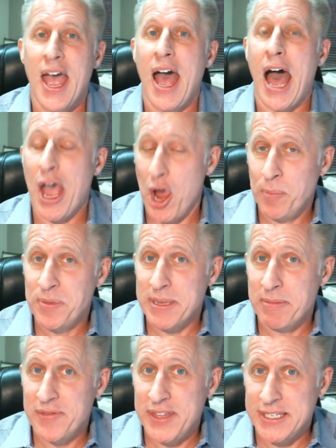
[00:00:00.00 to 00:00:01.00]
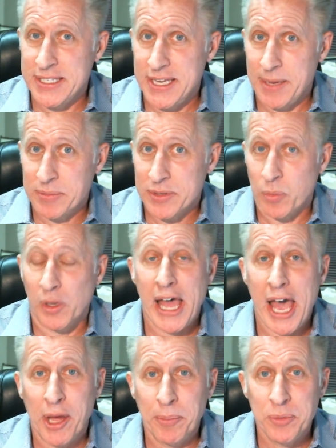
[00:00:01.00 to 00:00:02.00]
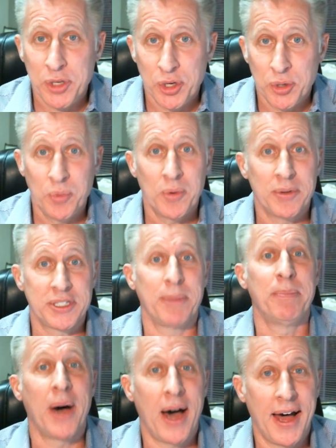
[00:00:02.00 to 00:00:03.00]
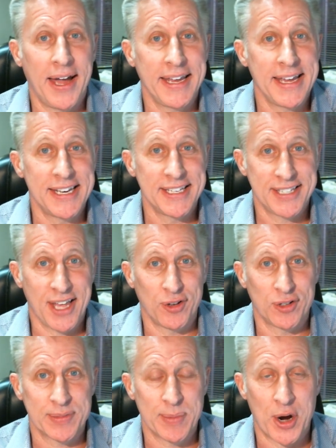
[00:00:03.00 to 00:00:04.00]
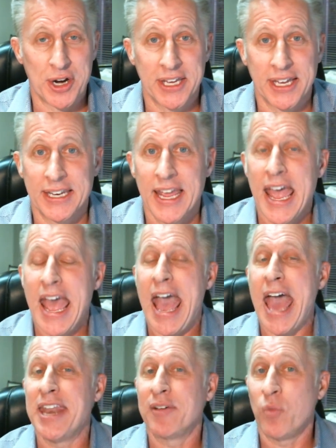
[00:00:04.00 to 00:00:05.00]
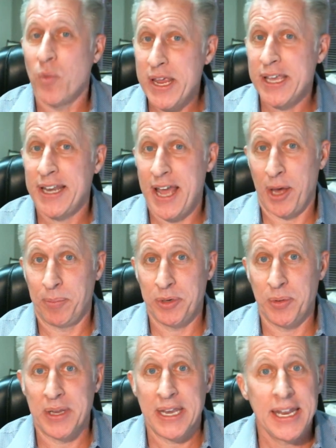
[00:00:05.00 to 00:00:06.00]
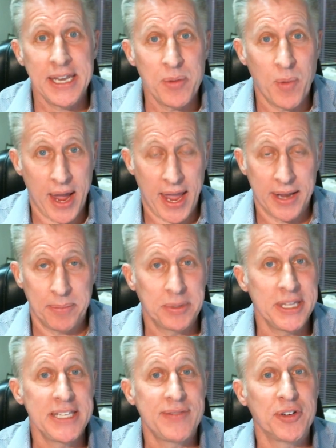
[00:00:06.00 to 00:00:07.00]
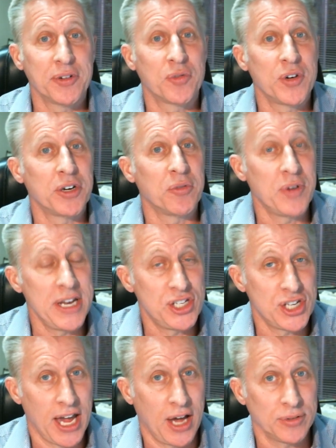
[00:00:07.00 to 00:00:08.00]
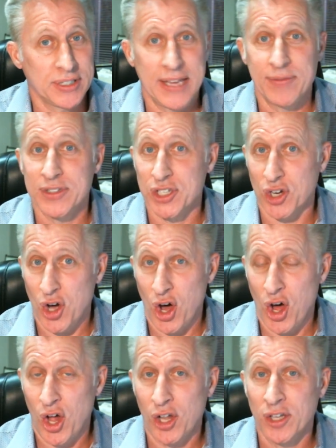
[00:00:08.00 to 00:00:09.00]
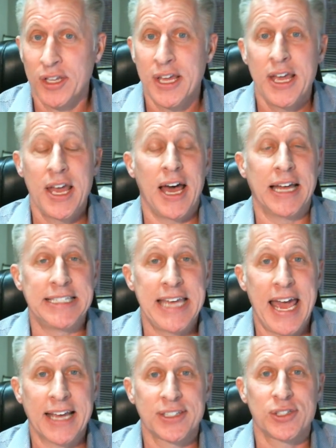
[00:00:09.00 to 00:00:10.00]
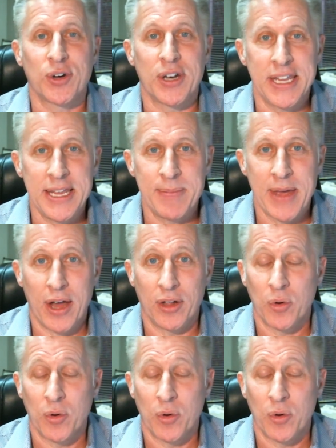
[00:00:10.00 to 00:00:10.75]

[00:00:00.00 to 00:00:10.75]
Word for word: I hope some of these tips will help you to buy in a seller's market. And if we can help you in any way, please feel free to reach out. Give us a call, a text, or an email.